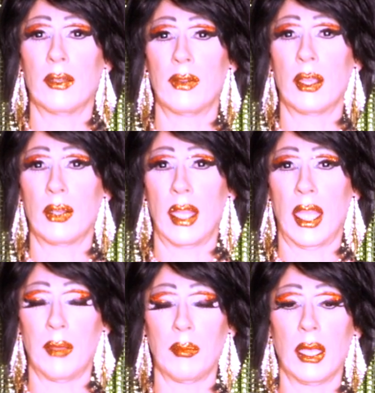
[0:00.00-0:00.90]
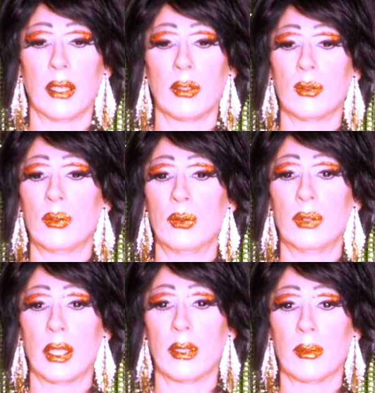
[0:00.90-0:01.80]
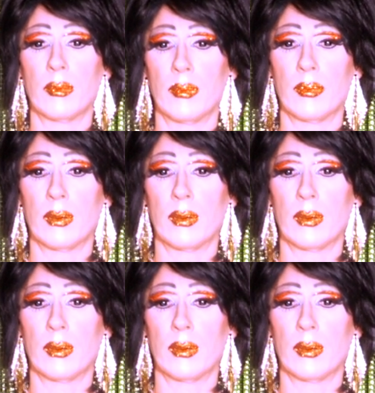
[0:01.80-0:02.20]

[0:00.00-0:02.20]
of their name and who their